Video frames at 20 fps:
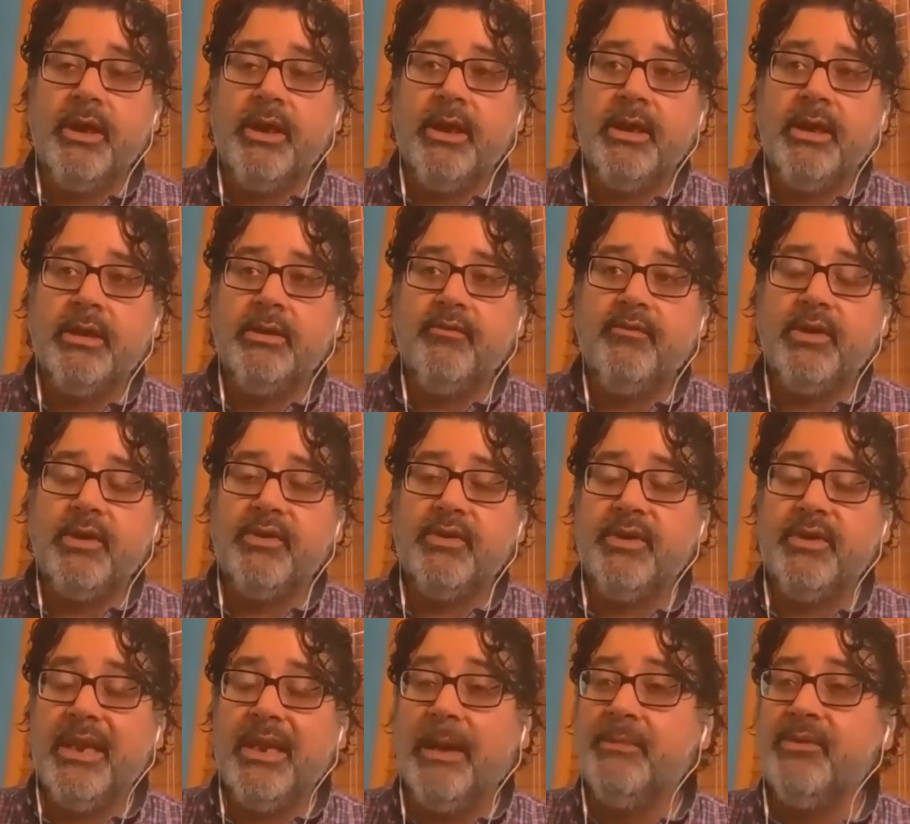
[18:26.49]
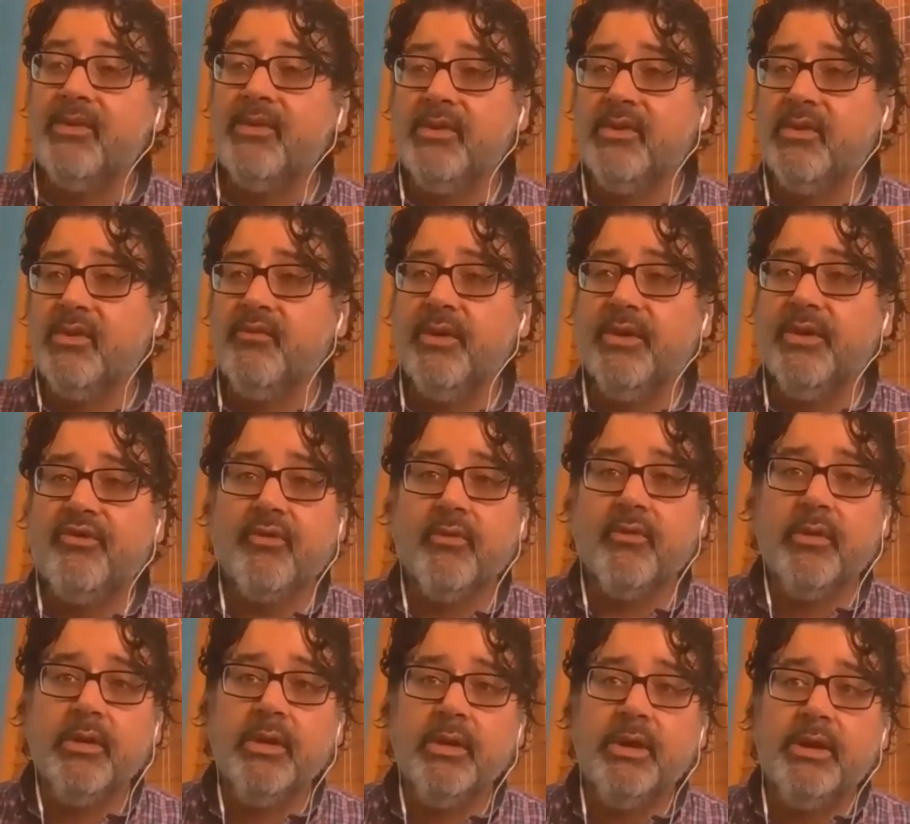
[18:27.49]
And if there's an absence of
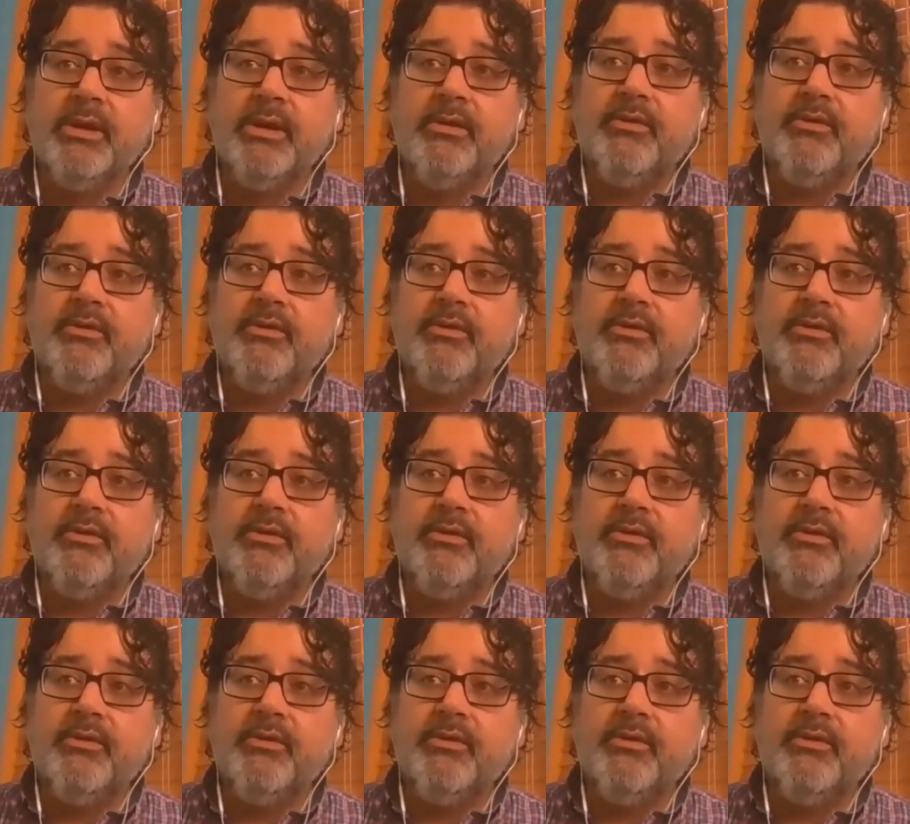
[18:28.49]
ritual,